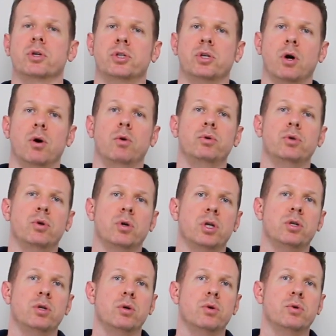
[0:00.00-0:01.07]
So you
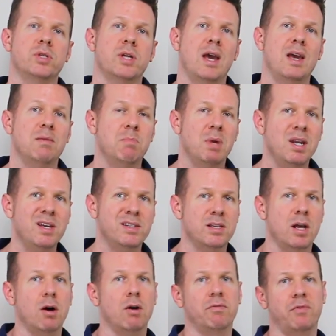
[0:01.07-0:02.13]
can use a mini
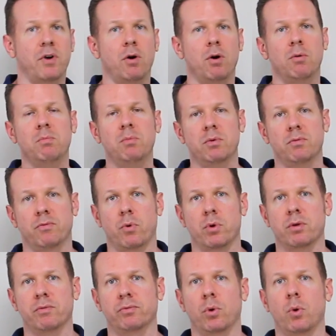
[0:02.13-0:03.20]
cell foam for
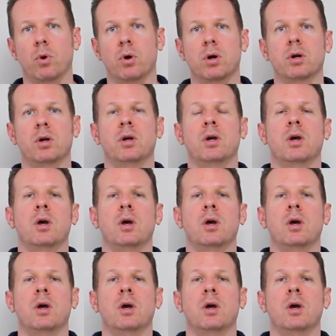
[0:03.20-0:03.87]
the floor.